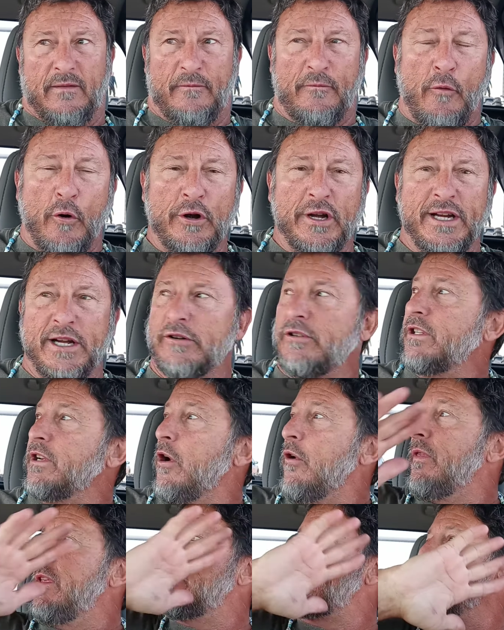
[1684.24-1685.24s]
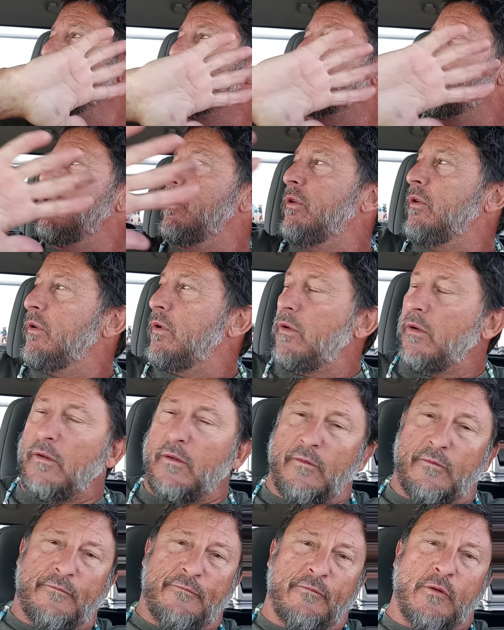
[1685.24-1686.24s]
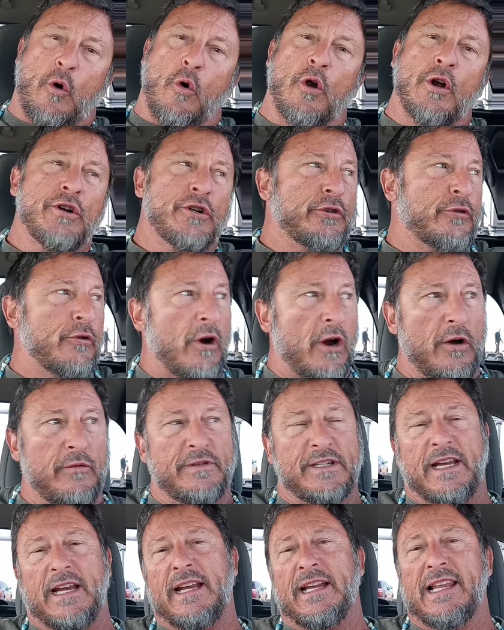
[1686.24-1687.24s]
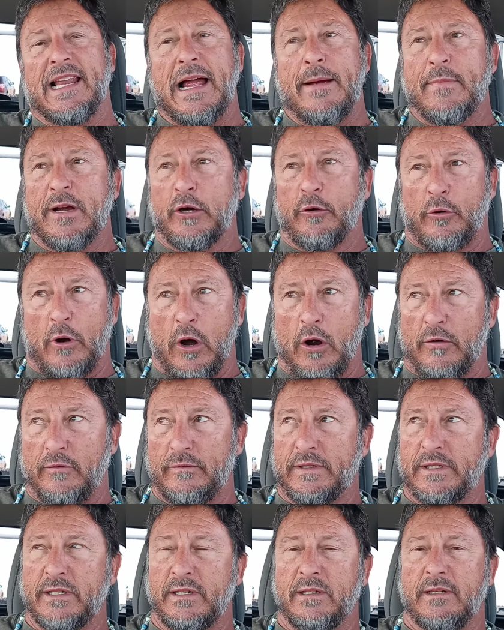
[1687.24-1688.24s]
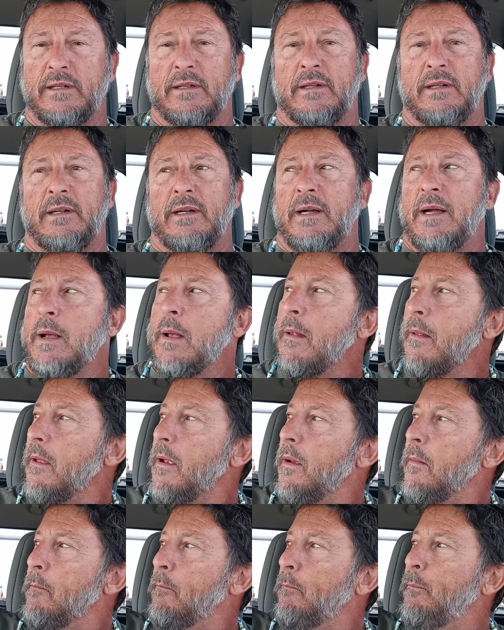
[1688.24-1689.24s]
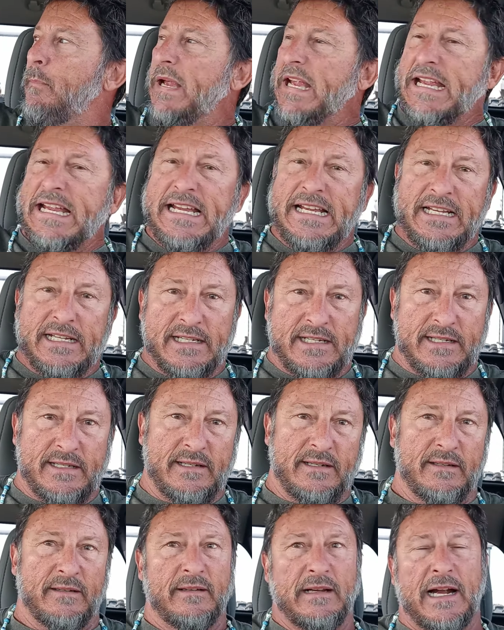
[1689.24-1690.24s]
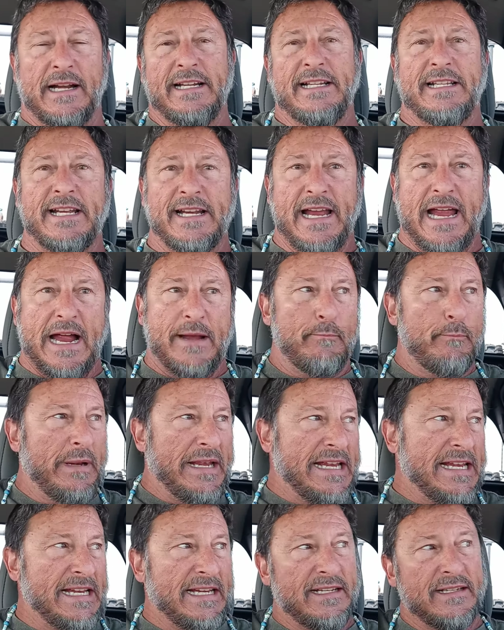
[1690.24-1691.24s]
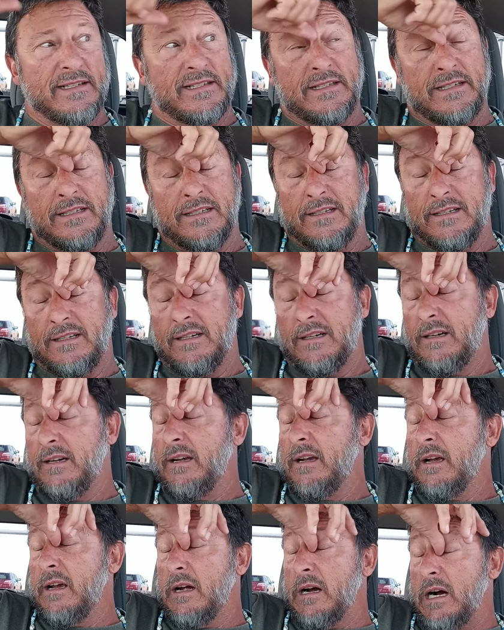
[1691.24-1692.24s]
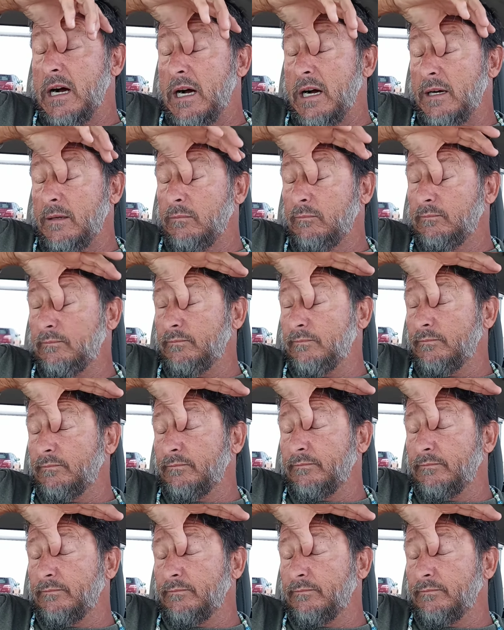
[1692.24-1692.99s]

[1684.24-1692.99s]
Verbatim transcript: 40 years ago, this was orange groves, lemon groves, beans. Huntington had beans. Um,